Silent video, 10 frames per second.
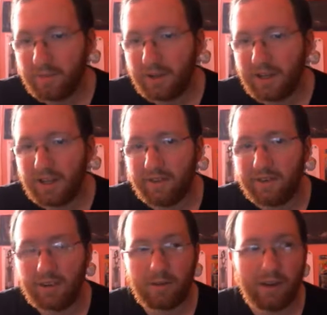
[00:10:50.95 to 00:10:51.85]
being that of
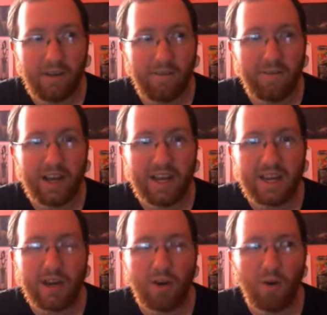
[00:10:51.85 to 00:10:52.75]
either
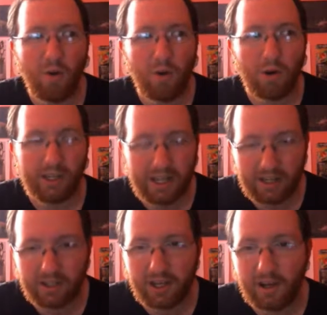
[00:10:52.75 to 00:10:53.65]
Comfey or
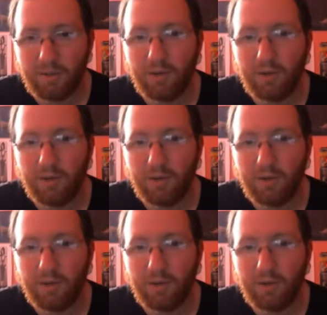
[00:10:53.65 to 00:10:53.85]
Kecleon,